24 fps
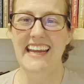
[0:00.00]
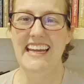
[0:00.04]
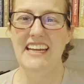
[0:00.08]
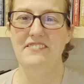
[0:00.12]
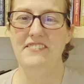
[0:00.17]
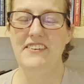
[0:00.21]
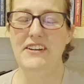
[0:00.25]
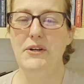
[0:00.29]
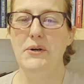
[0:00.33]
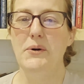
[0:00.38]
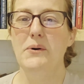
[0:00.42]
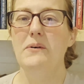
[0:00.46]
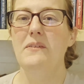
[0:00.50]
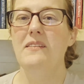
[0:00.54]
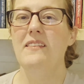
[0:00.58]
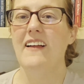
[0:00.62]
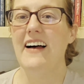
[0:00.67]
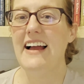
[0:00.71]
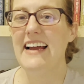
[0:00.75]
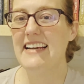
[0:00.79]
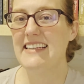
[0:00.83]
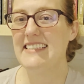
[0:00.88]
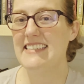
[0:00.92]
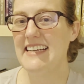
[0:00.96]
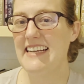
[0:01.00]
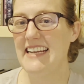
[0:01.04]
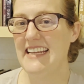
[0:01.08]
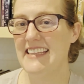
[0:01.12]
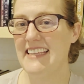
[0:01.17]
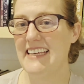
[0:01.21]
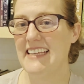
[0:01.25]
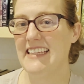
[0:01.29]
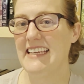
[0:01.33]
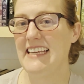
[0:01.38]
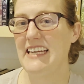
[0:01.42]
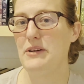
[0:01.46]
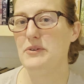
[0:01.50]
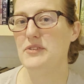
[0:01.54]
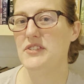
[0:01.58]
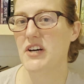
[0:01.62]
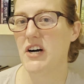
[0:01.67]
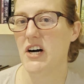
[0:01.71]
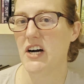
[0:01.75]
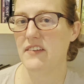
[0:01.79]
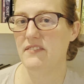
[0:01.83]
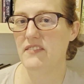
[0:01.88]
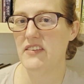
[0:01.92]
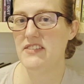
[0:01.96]
If you liked anything that you
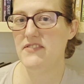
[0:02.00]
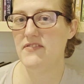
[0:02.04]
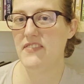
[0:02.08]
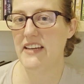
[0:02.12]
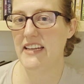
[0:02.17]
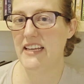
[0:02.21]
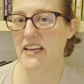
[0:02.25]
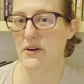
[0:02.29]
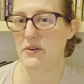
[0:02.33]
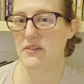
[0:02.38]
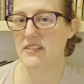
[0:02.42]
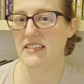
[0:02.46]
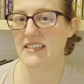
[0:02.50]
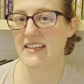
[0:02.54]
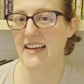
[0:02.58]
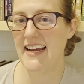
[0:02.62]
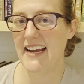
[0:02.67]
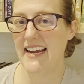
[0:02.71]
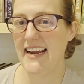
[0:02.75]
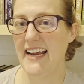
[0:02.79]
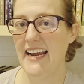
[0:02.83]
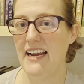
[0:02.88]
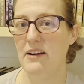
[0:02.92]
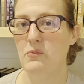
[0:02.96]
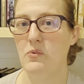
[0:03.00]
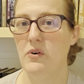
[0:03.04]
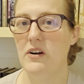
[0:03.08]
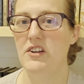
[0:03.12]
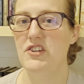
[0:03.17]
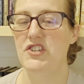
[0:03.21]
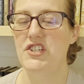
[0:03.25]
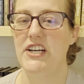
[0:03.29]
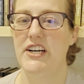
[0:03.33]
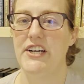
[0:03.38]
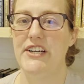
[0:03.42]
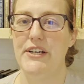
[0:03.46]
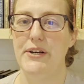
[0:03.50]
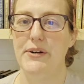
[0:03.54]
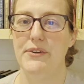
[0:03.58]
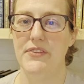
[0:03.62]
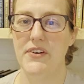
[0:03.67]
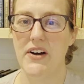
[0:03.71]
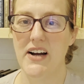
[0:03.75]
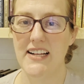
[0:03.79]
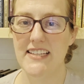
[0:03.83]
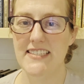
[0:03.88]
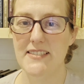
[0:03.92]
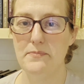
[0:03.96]
saw in this video today and want to share your
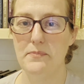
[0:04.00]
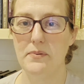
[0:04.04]
thoughts,